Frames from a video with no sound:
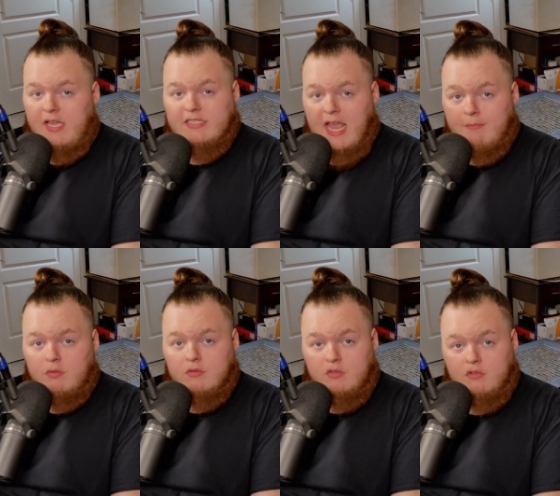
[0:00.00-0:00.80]
he's
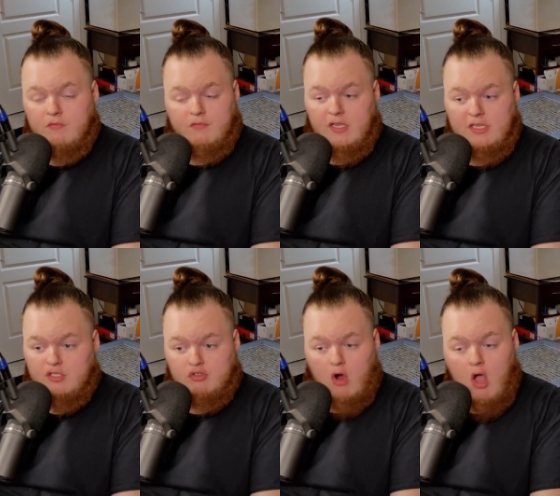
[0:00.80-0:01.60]
able to he's
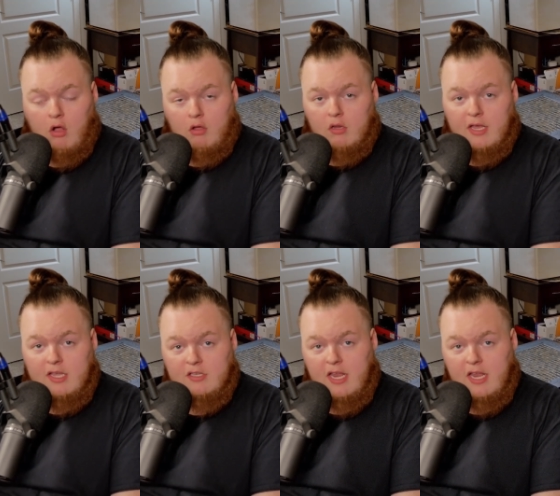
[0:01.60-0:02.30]
strong like he,